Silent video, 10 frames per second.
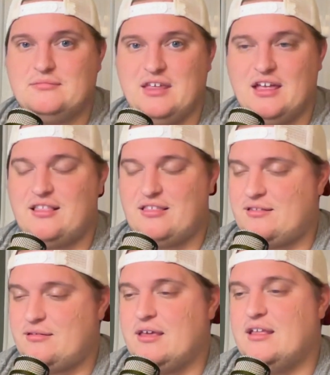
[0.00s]

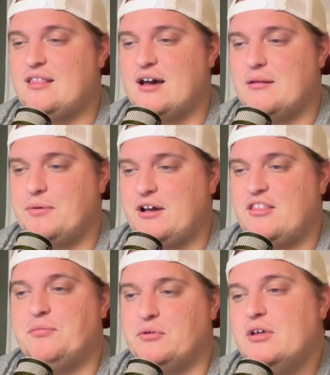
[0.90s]
It's not
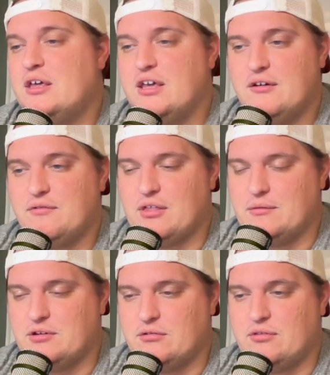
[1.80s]
impossible for them
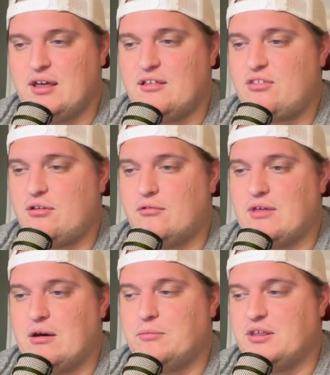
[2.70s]
to do that. So
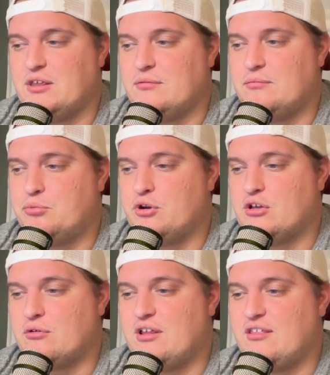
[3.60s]
that would be pretty
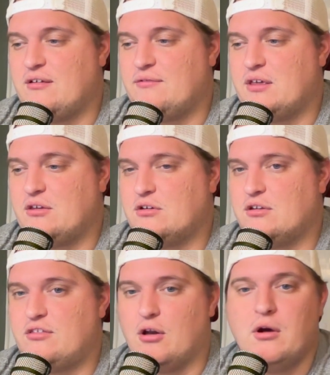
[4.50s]
crazy if they
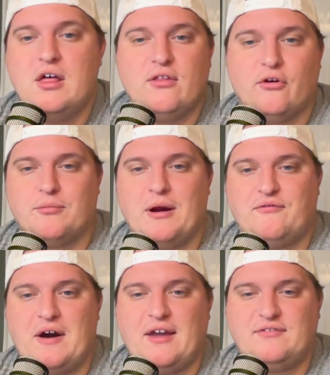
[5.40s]
could. So those are my
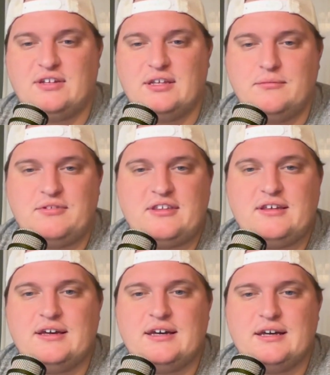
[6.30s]
5 teams
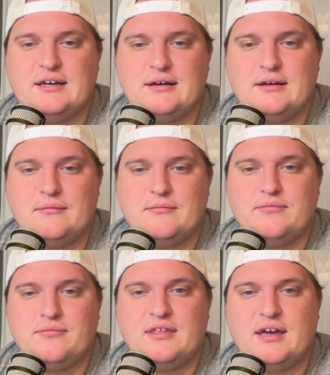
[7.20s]

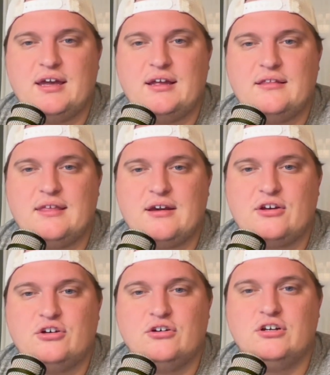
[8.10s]
that
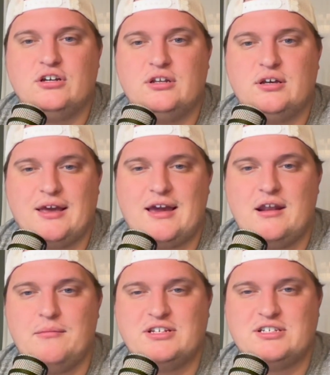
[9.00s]
could. I kind
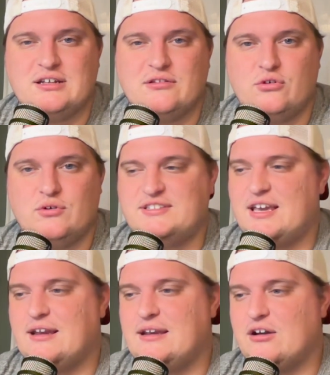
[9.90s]
of mentioned Illinois
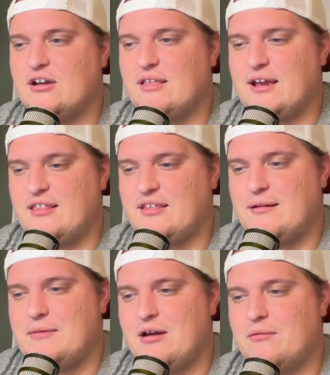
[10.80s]
secondary. Like I said,
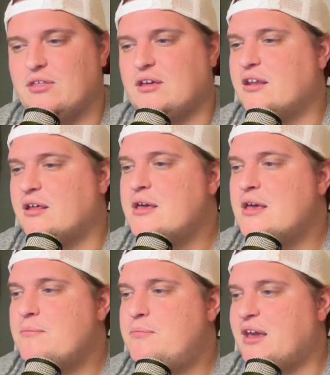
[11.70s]
I'm not really gonna
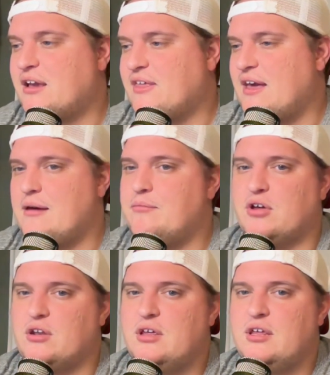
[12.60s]
pick that,
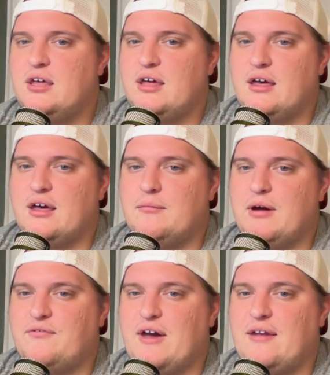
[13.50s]
but my
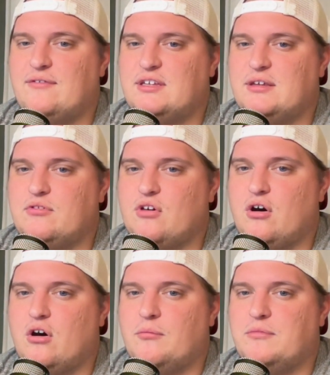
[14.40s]
5 teams
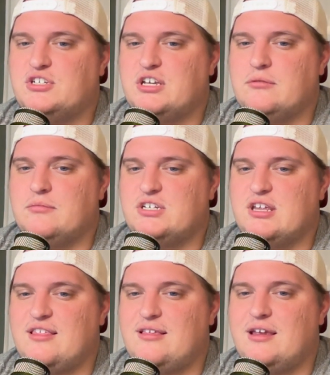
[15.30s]
are Michigan,
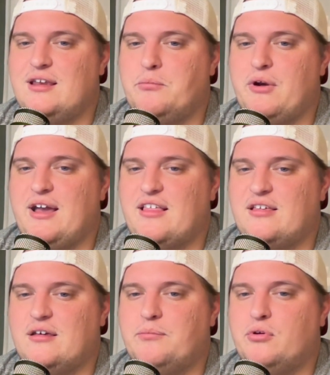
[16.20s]
Michigan State,
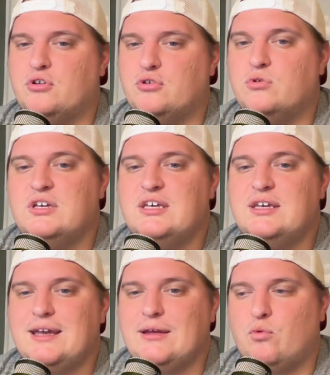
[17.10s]
Nebraska, Purdue,
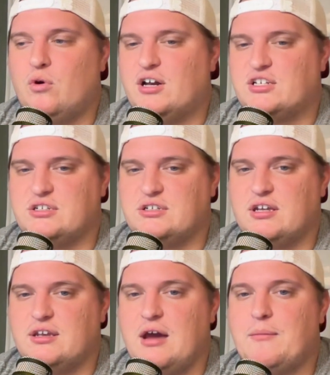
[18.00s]
and
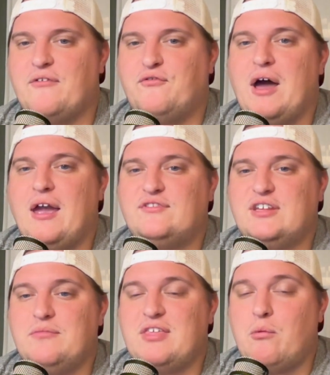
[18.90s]
Washington. Now my 5
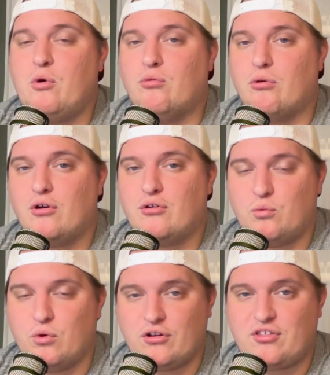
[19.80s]
teams that will
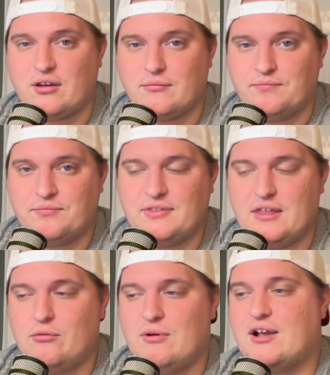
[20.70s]
worsen
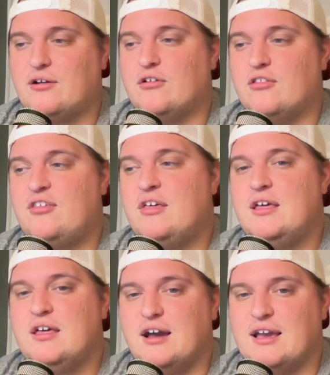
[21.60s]
their records,
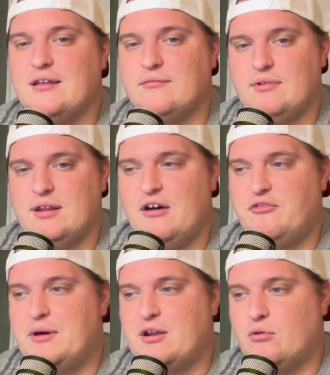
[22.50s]
again in
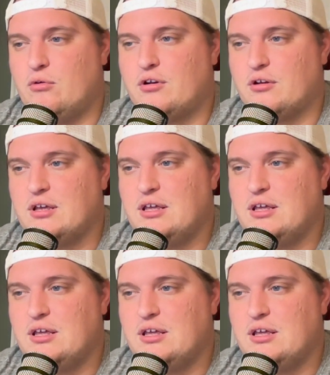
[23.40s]
alphabetical order.